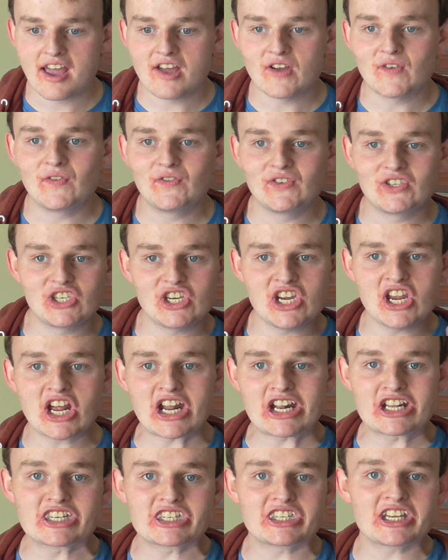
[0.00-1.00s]
If she
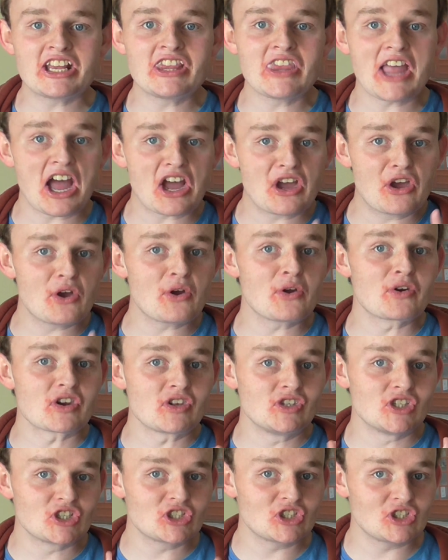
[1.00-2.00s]
can sing that good
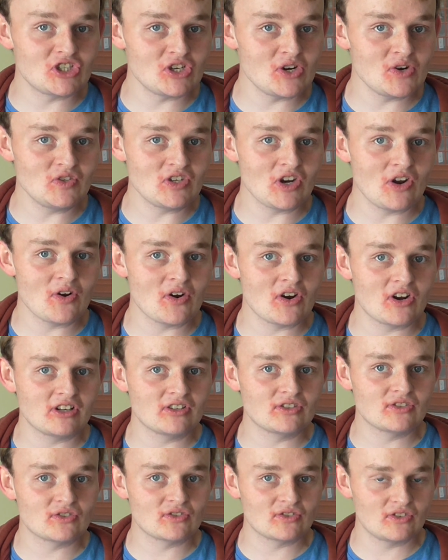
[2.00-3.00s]
in the studio
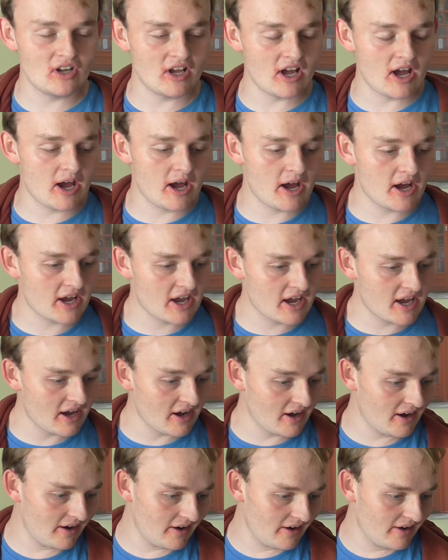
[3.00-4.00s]

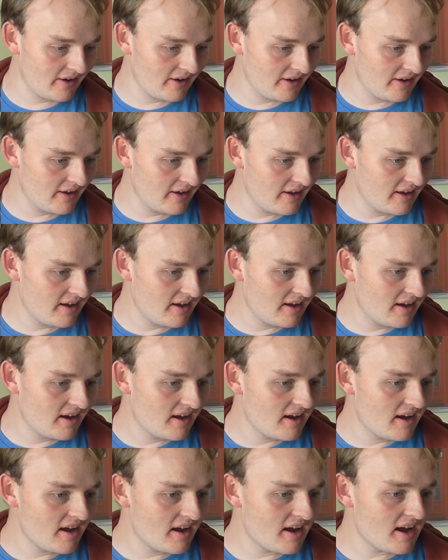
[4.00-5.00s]
cut,
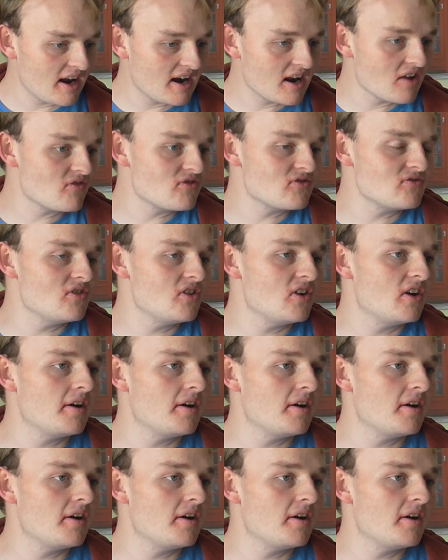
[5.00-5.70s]
and if...